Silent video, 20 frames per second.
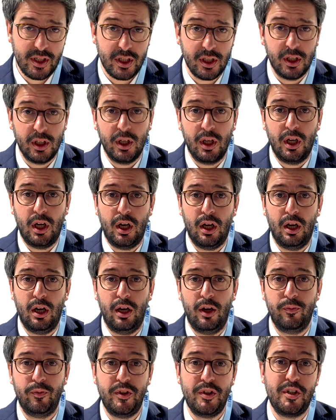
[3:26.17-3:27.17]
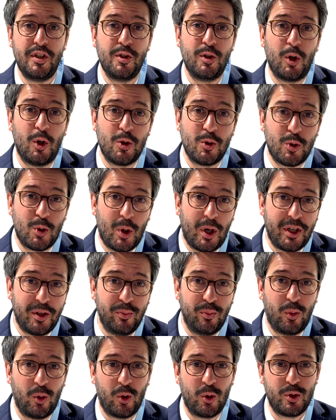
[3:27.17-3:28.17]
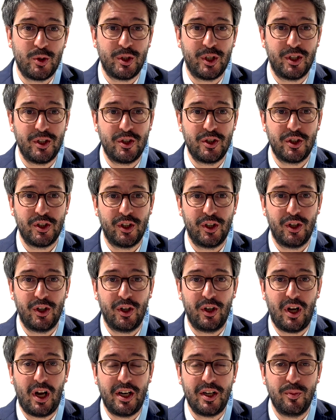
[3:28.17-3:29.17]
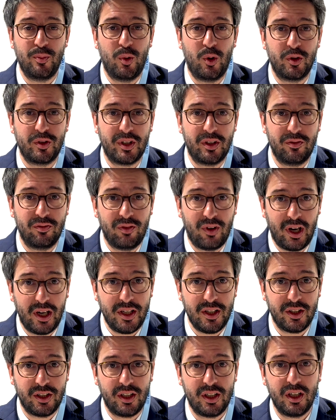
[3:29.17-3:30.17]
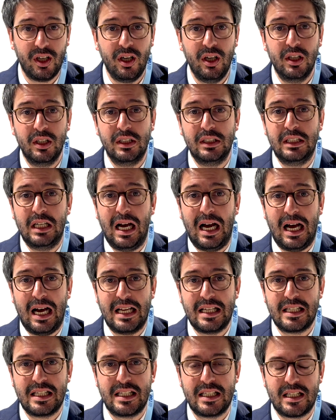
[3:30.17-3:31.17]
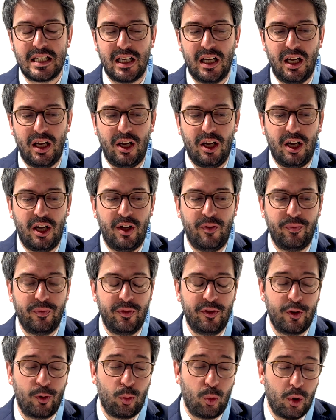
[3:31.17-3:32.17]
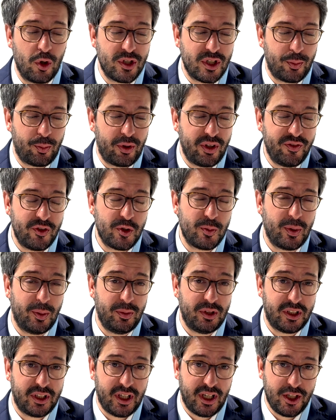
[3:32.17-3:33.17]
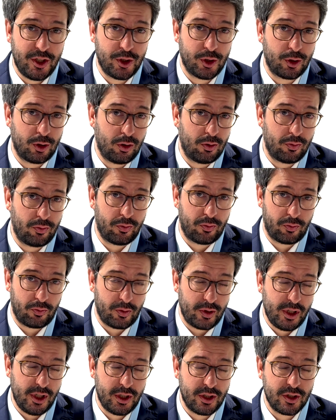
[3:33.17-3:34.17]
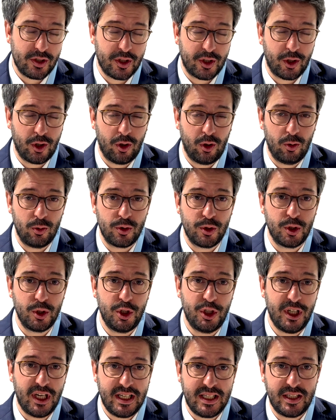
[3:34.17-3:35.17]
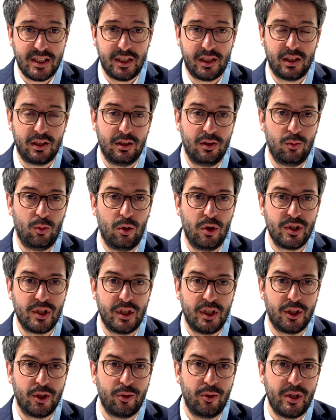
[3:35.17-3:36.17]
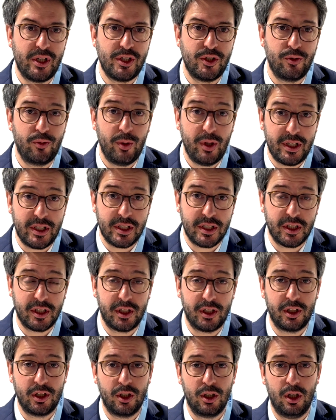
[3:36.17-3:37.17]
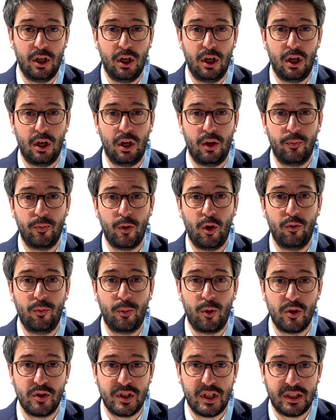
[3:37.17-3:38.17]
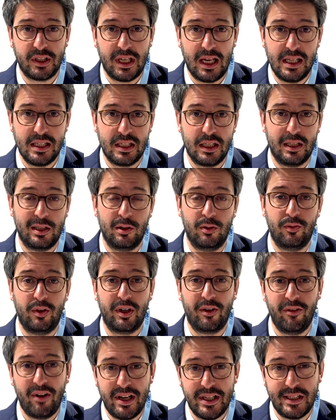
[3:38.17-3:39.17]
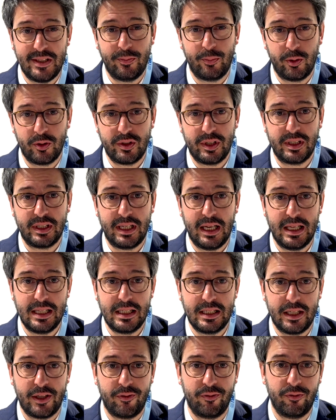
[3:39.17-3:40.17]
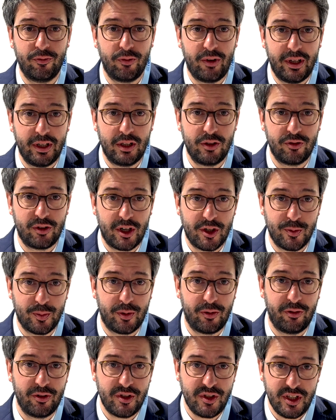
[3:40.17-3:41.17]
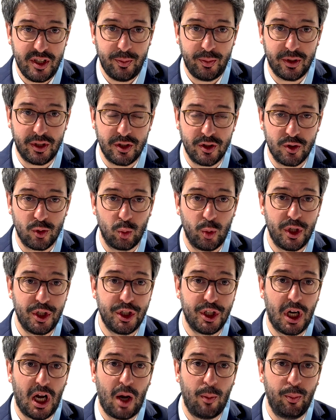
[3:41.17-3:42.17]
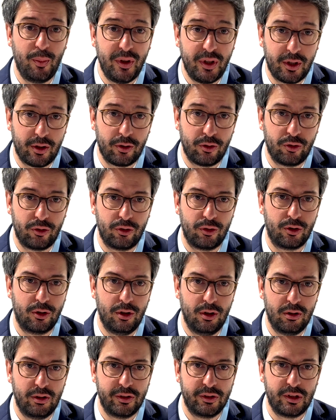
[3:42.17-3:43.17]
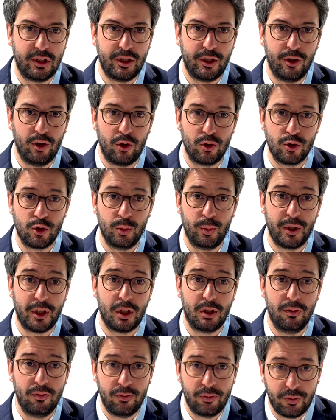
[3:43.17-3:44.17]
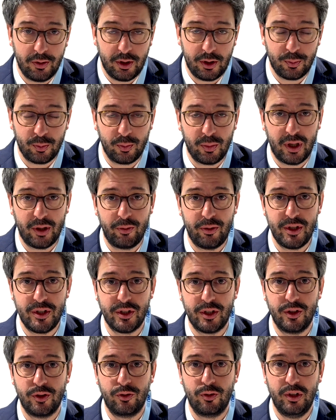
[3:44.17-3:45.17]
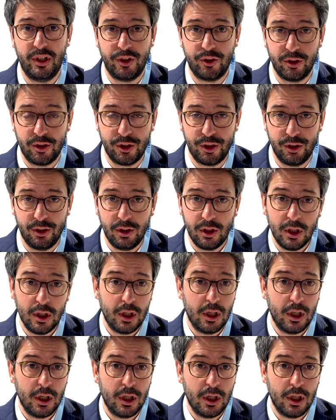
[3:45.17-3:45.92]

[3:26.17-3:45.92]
Uh, this is also an important, uh, an important finding as um, there was a previous publication of years ago suggesting there was an increased risk uh, of prostate cancer and of aggressive prostate cancer in renal transplant recipients, which appears currently not to be confirmed by recent literature.